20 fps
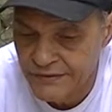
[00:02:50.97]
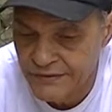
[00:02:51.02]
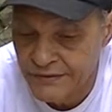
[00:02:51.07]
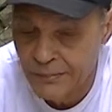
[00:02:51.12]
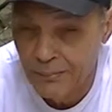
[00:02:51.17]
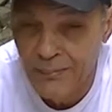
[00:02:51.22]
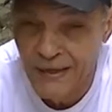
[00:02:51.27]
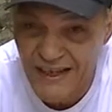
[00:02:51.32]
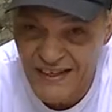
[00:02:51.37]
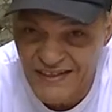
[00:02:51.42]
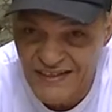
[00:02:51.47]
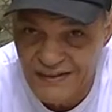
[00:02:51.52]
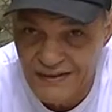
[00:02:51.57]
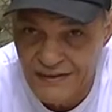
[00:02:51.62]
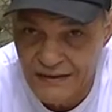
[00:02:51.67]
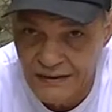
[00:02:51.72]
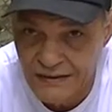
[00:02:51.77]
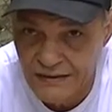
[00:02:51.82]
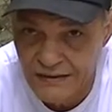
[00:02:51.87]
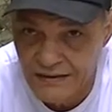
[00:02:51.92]
The basic
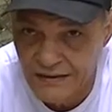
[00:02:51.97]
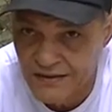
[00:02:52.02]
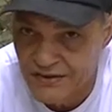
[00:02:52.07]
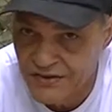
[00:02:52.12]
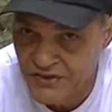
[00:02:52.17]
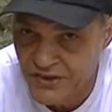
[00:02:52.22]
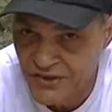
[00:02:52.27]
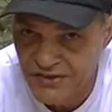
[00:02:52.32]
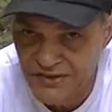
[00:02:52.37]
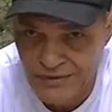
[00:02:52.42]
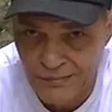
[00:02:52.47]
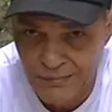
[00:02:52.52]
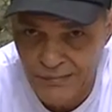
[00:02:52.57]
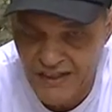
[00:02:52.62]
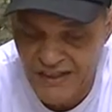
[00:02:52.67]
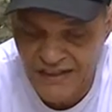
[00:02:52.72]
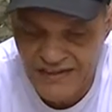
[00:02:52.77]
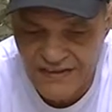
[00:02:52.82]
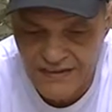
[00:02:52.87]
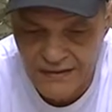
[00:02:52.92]
is just the
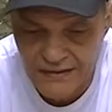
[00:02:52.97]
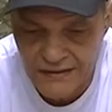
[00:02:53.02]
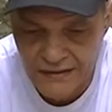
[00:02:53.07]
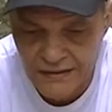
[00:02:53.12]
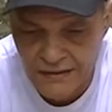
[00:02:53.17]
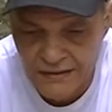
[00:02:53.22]
basic